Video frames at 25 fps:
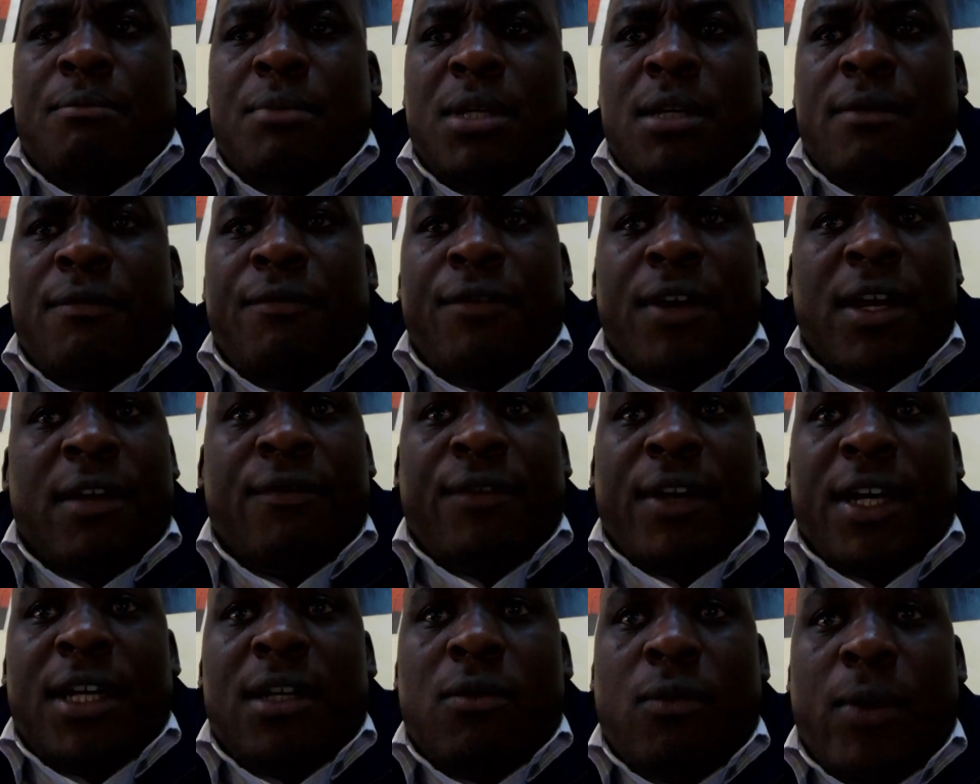be
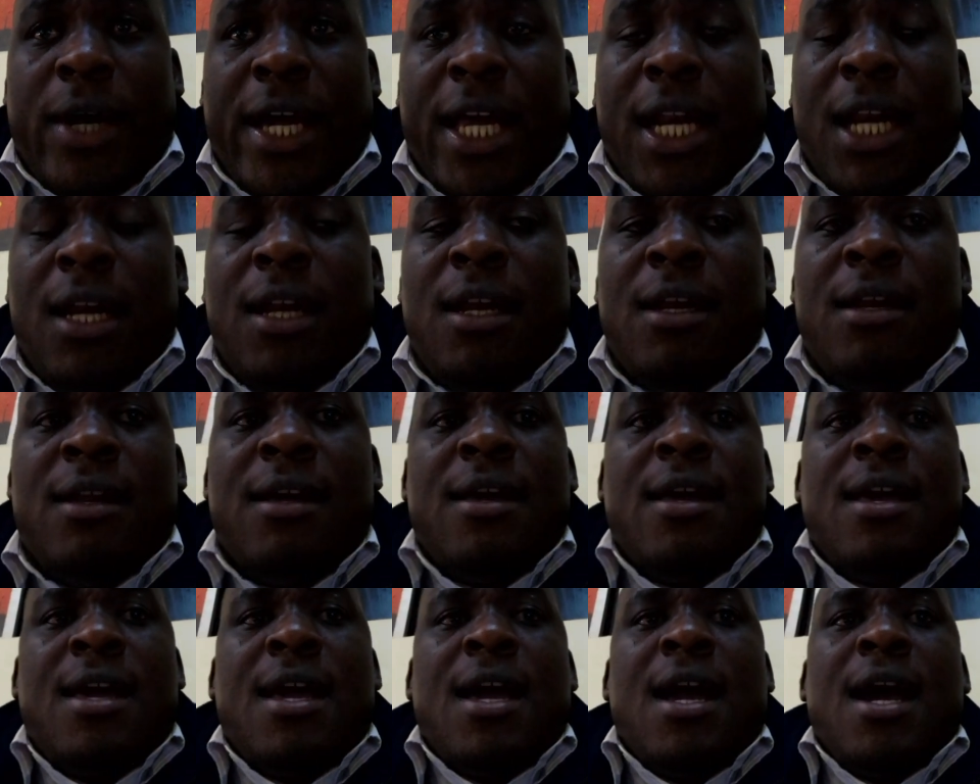verified well
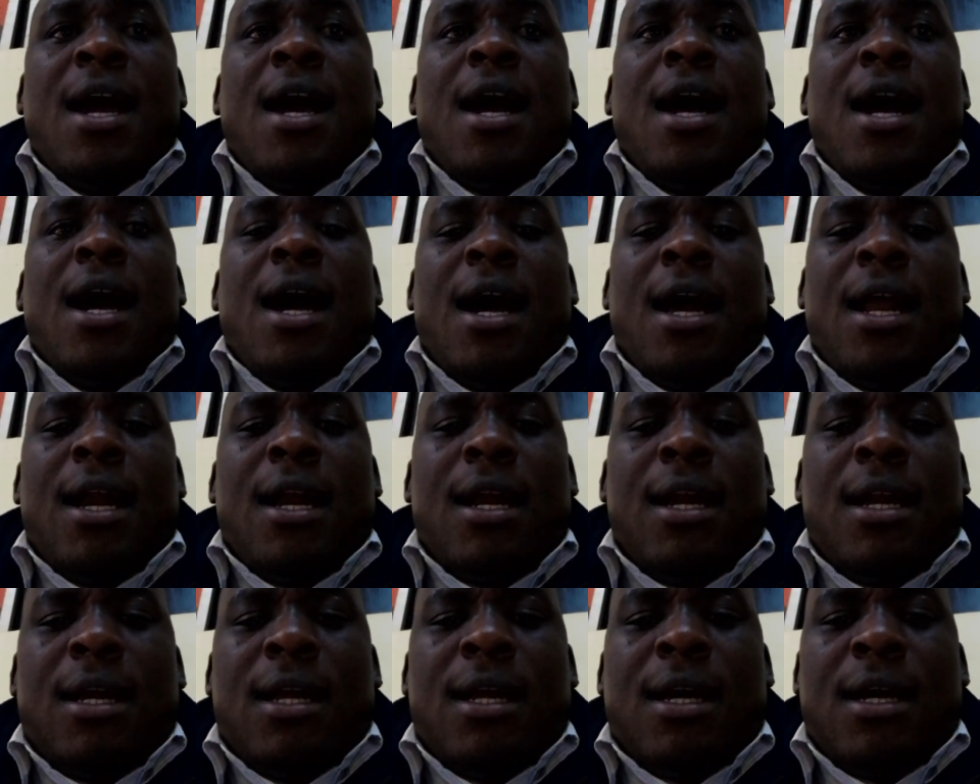
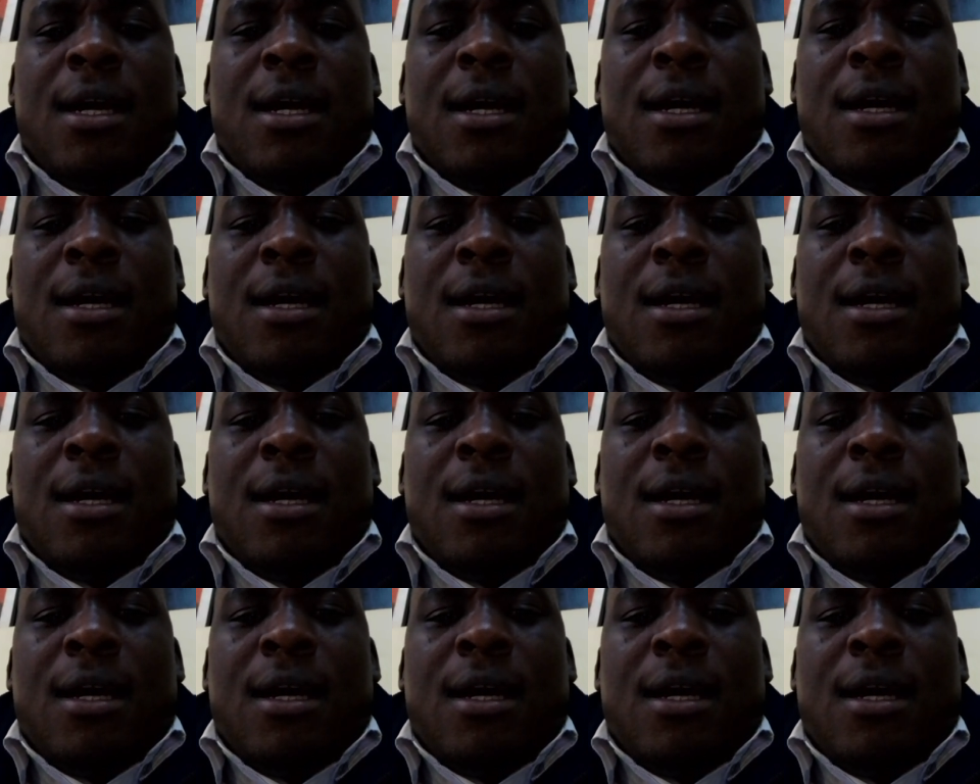and